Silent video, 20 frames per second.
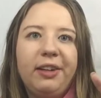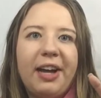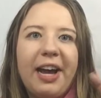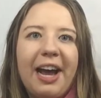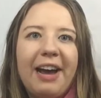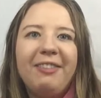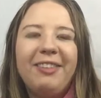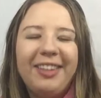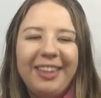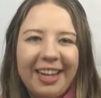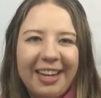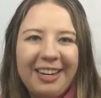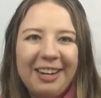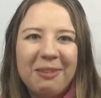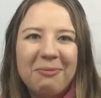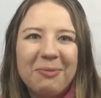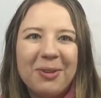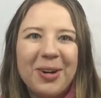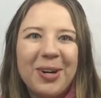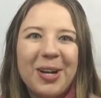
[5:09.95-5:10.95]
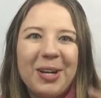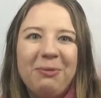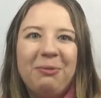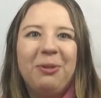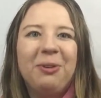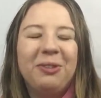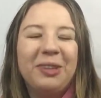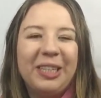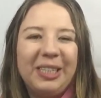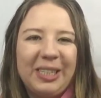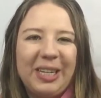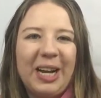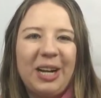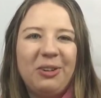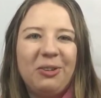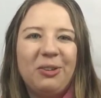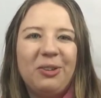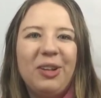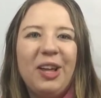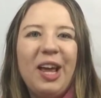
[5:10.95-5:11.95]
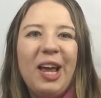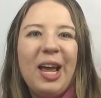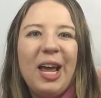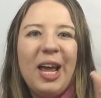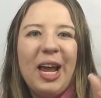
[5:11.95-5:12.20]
having that number in both the title